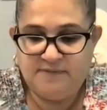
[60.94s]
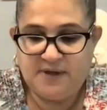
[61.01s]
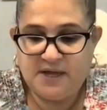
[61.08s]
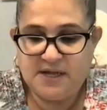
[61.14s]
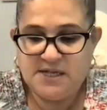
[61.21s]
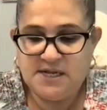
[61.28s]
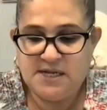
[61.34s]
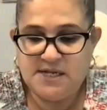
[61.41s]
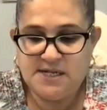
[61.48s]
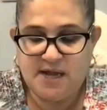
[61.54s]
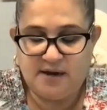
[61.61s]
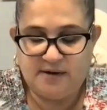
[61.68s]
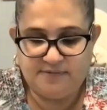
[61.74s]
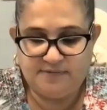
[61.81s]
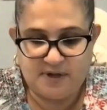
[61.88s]
vaccine
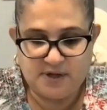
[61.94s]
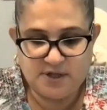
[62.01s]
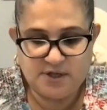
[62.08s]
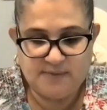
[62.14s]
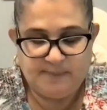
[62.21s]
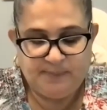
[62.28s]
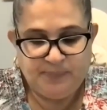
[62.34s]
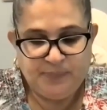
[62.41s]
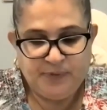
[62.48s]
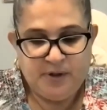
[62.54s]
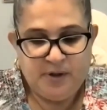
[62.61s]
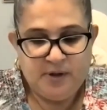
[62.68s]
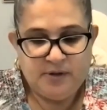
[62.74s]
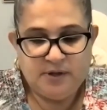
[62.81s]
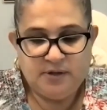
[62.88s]
side effects.
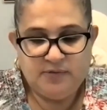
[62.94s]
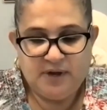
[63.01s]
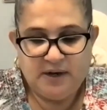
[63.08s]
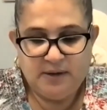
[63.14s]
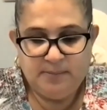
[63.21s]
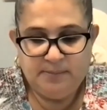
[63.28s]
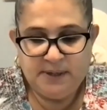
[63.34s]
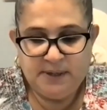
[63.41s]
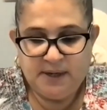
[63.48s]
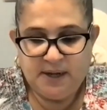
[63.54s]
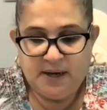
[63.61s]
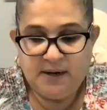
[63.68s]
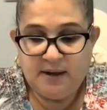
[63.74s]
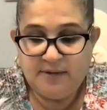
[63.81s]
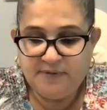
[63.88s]
The development
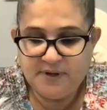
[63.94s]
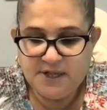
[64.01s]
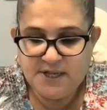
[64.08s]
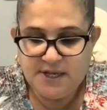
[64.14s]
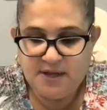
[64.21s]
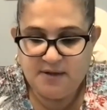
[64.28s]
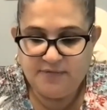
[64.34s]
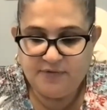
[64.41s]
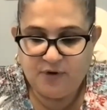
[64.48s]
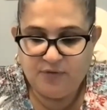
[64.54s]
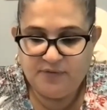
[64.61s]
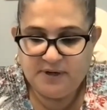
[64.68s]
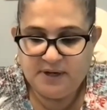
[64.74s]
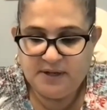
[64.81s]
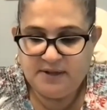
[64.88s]
and efficacy of
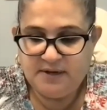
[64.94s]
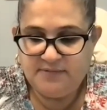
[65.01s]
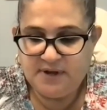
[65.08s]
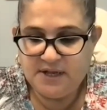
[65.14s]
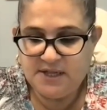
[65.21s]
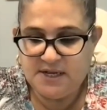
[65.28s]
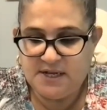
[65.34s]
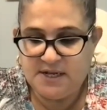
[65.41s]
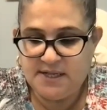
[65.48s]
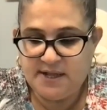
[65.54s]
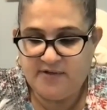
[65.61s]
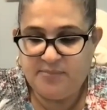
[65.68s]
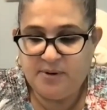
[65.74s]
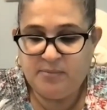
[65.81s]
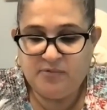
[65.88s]
COVID-19 vaccines
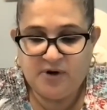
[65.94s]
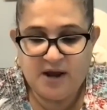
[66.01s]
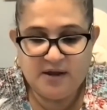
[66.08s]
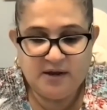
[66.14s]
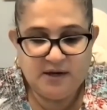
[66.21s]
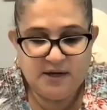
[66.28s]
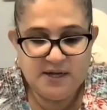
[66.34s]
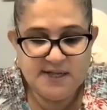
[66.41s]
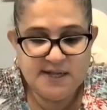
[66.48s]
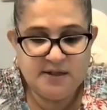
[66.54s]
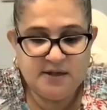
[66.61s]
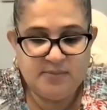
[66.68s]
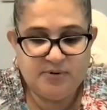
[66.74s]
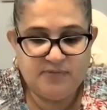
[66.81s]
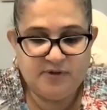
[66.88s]
have been miraculous in
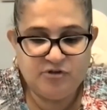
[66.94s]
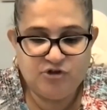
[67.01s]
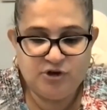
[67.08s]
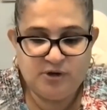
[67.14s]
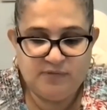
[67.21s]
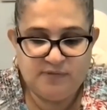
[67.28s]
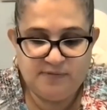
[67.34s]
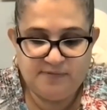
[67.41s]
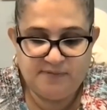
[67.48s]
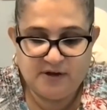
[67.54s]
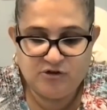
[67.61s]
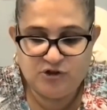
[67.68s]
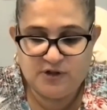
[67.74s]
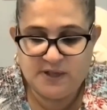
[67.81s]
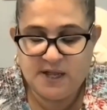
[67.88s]
their prevention of
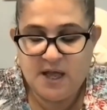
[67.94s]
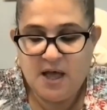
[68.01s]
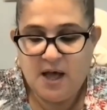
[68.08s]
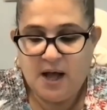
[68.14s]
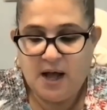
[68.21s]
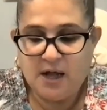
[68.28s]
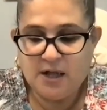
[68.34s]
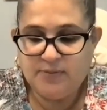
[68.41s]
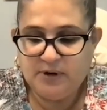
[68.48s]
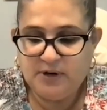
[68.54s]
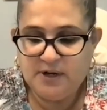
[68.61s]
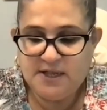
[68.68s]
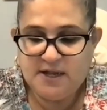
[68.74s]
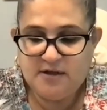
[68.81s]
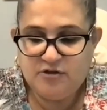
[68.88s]
infections,
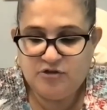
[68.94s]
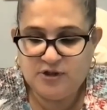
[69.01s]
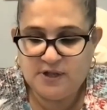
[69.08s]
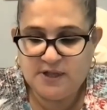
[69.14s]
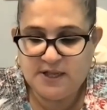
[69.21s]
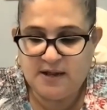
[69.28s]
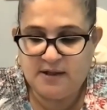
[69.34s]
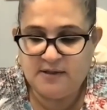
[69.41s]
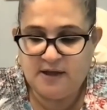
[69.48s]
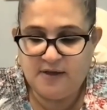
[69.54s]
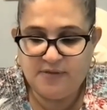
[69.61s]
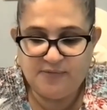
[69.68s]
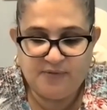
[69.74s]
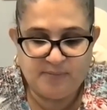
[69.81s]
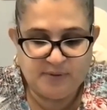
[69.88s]
hospitalizations, and death
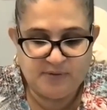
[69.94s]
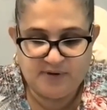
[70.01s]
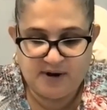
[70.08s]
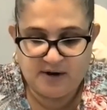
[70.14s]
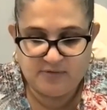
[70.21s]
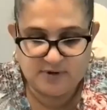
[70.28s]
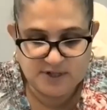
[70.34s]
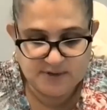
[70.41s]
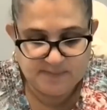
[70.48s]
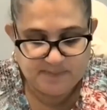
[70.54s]
from the virus.